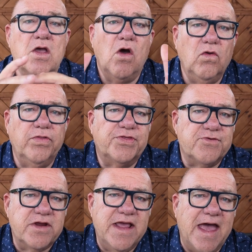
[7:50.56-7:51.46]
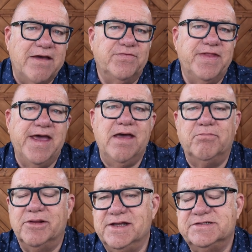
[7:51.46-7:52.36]
All 3 have their
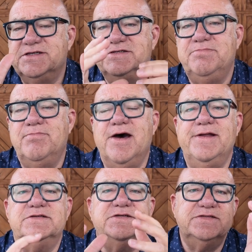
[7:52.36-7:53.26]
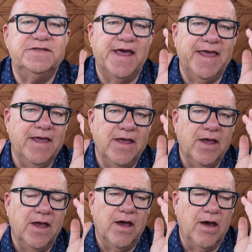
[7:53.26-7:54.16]
pluses and minuses. They
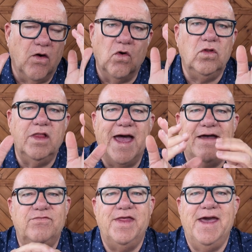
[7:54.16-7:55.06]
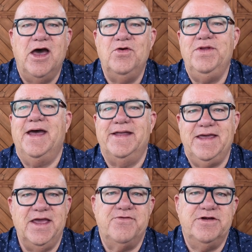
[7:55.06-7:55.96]
all have their own
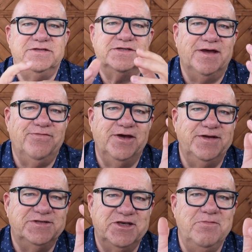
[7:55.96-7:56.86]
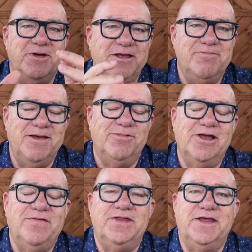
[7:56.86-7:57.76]
adherents. I've heard so many people
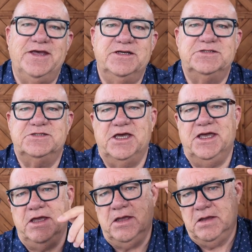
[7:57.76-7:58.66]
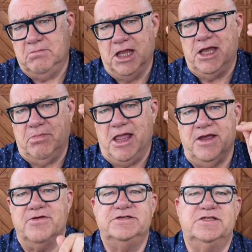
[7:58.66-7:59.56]
over the years say Playa
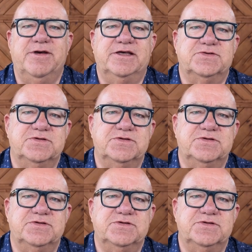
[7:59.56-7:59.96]
Blanca is the best